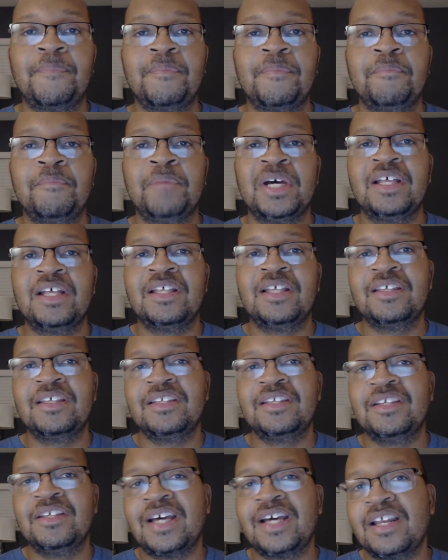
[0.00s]
But
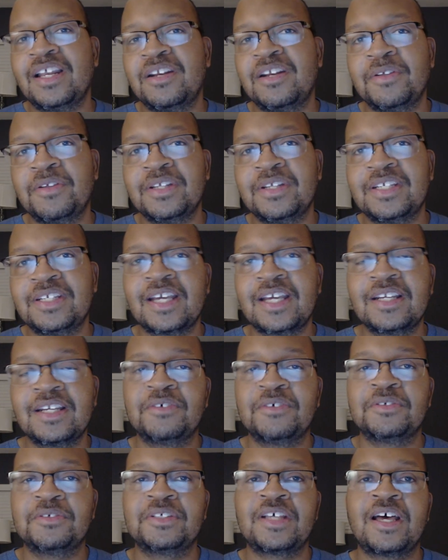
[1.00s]
you got to know the
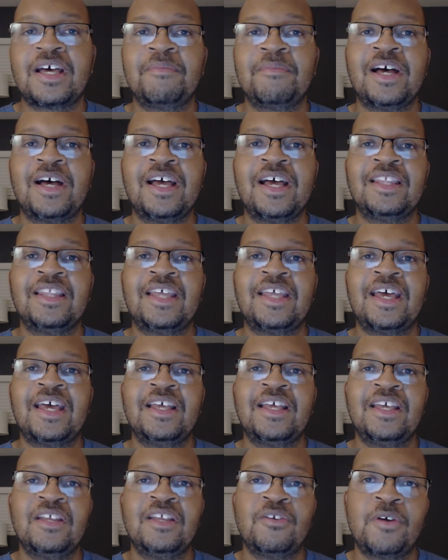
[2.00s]
technical side behind
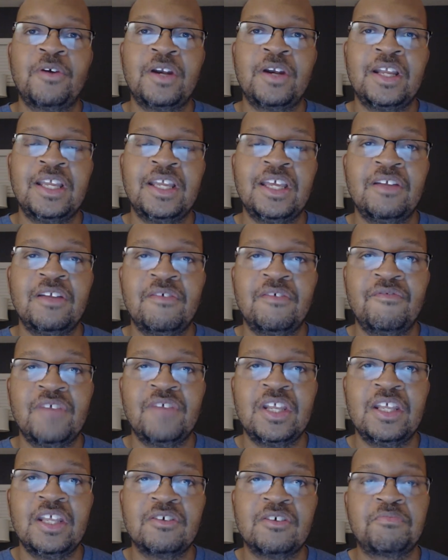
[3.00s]
that in order to get your
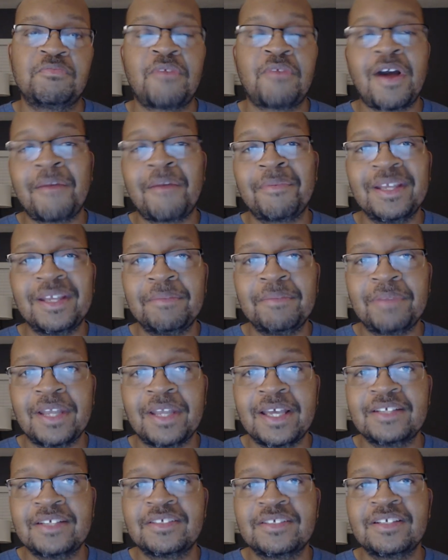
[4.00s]
videos properly
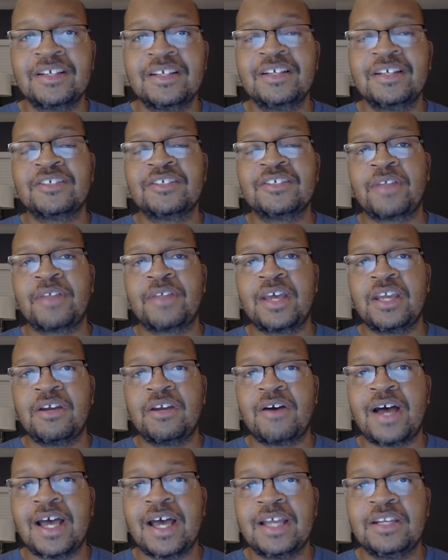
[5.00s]
placed so that
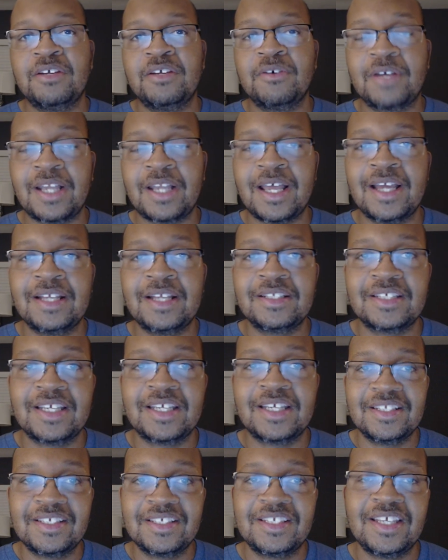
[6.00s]
your ideal clients
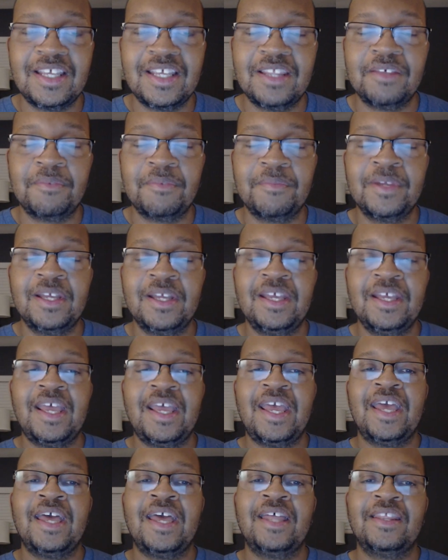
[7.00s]
see them.
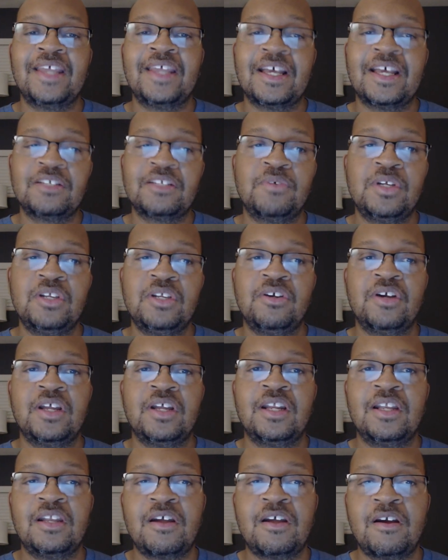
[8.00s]
And that's what you're going
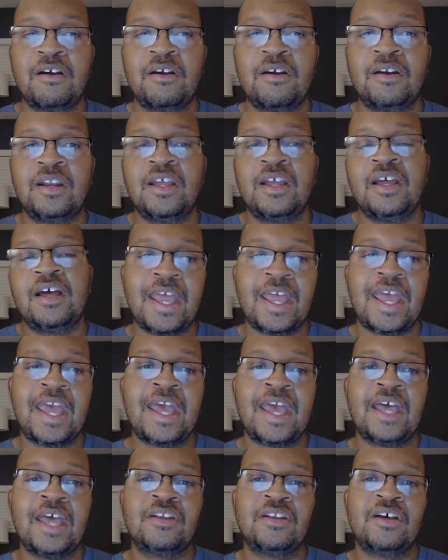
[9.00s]
to learn.
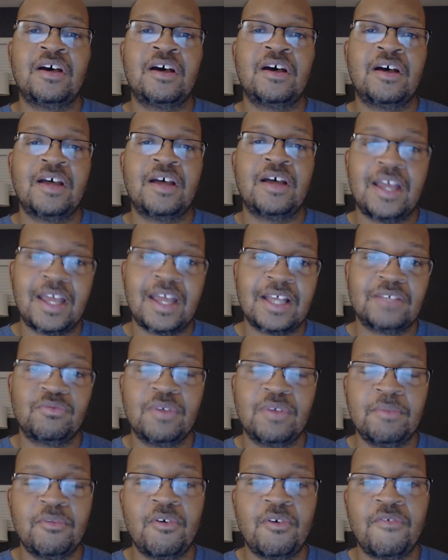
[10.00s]
And as
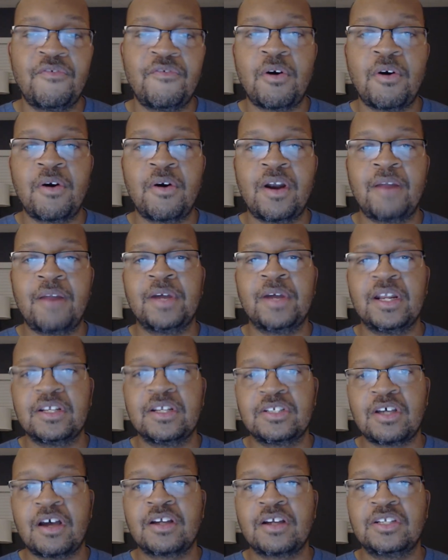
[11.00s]
we move forward, I'm going to
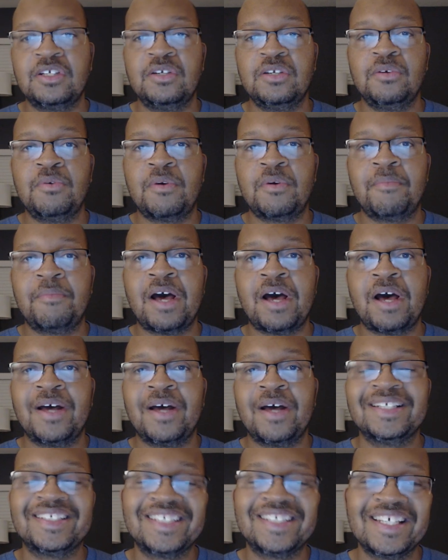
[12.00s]
talk to you
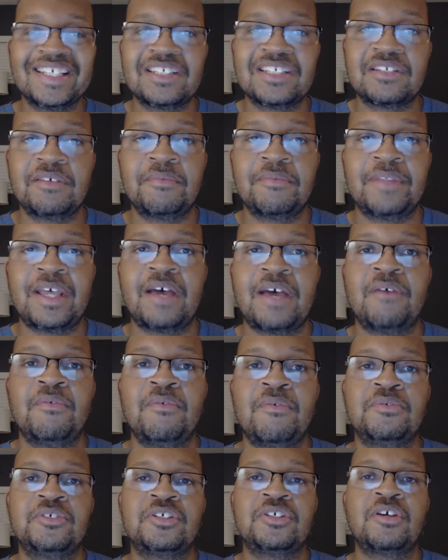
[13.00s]
about a system that
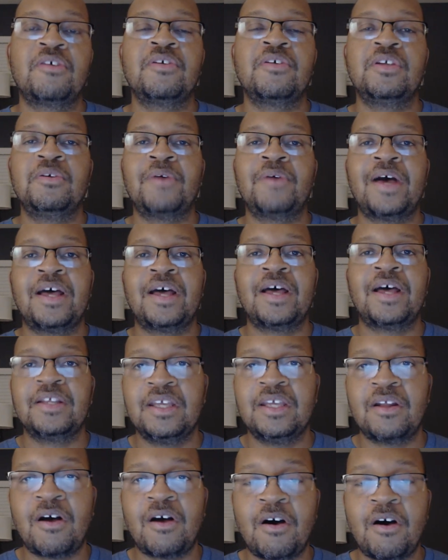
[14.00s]
will show you how to
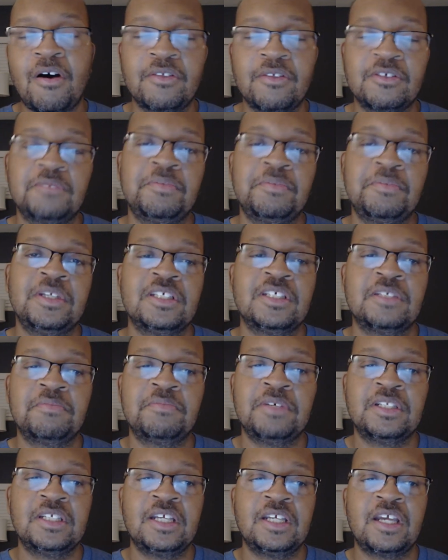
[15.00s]
get all those pieces
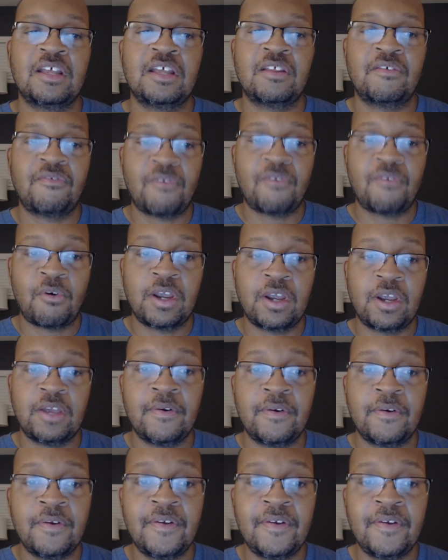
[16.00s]
put together for you.